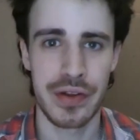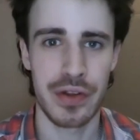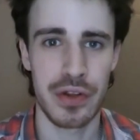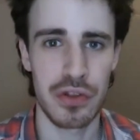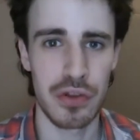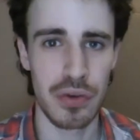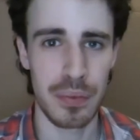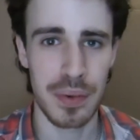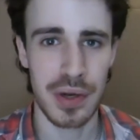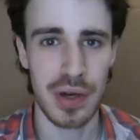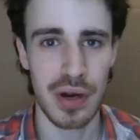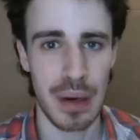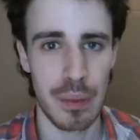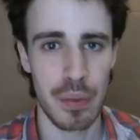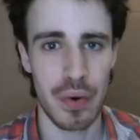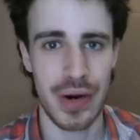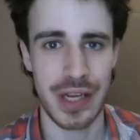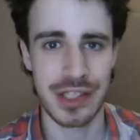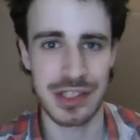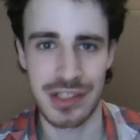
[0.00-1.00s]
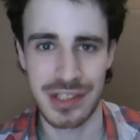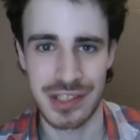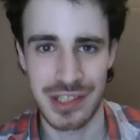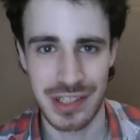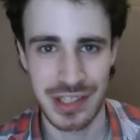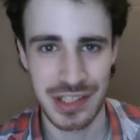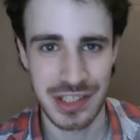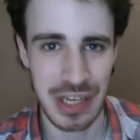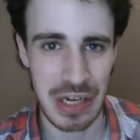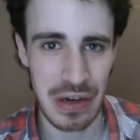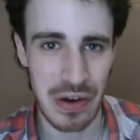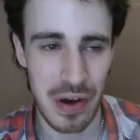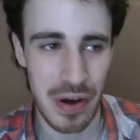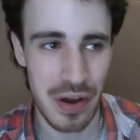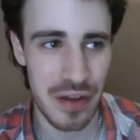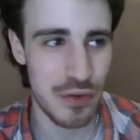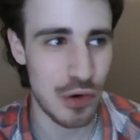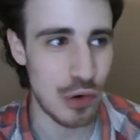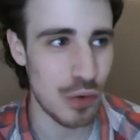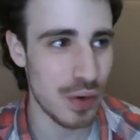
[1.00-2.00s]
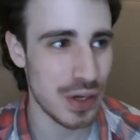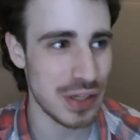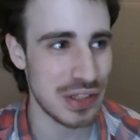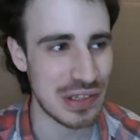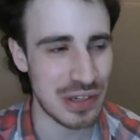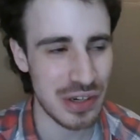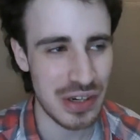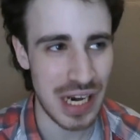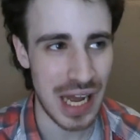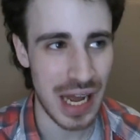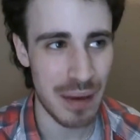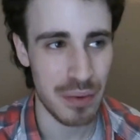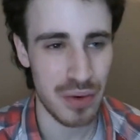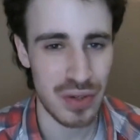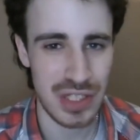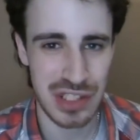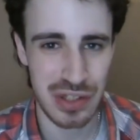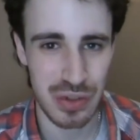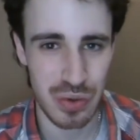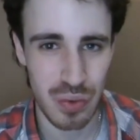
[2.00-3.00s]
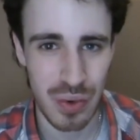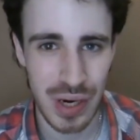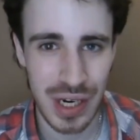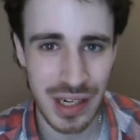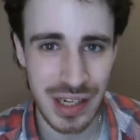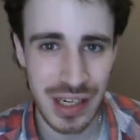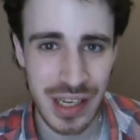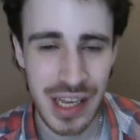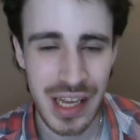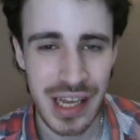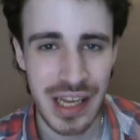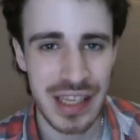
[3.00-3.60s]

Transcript: YouTube collaborations. So if you want to collab with someone